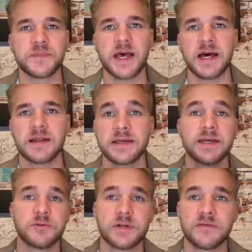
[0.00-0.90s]
and
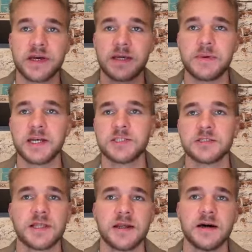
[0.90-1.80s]
get rid of any
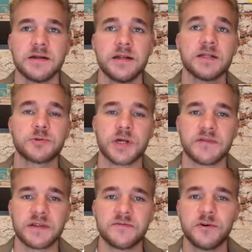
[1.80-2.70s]
pages that are not
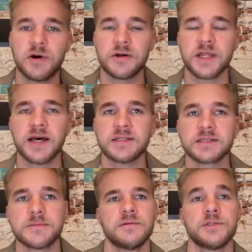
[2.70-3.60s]
relevant for our
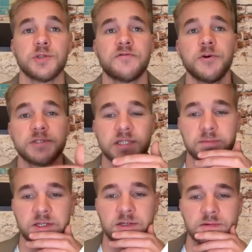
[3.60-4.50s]
task. So the first
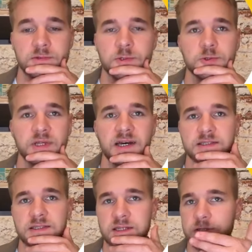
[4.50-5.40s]
step here to do that
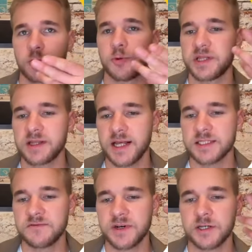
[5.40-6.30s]
is a document
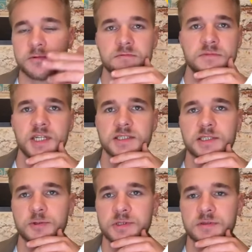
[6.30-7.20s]
classifier, just
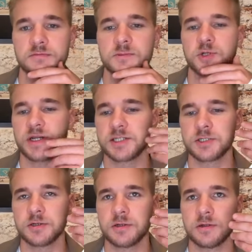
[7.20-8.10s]
using
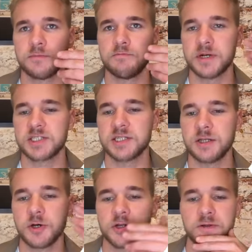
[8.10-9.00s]
traditional
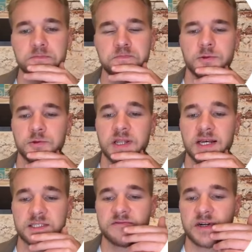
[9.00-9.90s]
machine learning to
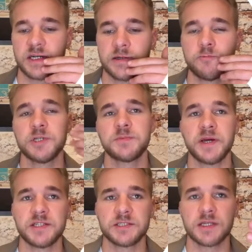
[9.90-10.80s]
classify which
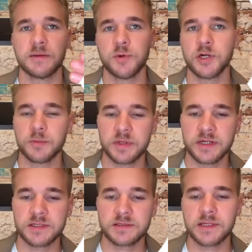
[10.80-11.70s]
pages are
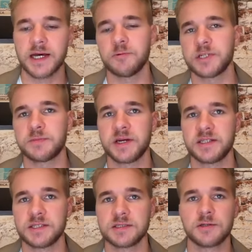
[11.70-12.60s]
boilerplates and which
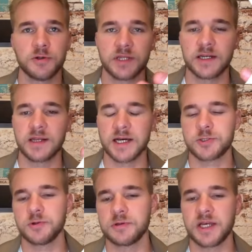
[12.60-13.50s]
pages contain
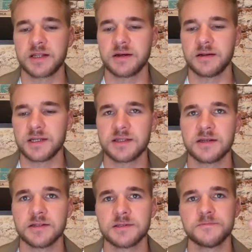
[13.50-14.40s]
actual technical
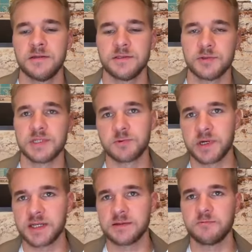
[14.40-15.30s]
details. So this
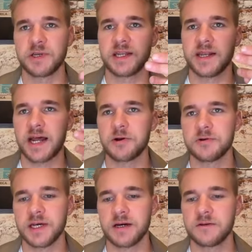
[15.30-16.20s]
way we can narrow
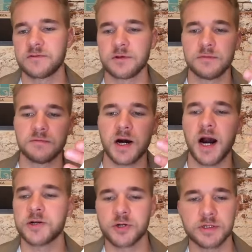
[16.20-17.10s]
down from
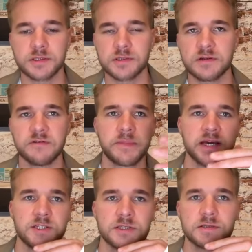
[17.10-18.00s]
hundreds of
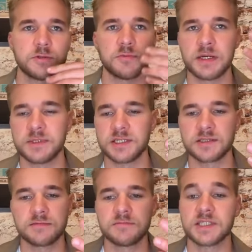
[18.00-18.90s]
pages to maybe
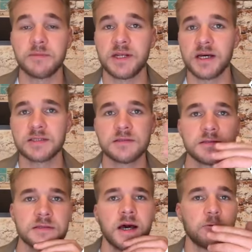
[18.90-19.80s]
just some
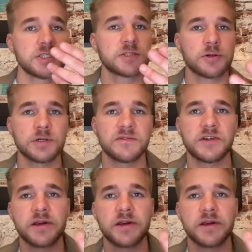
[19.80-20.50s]
dozens, which is already very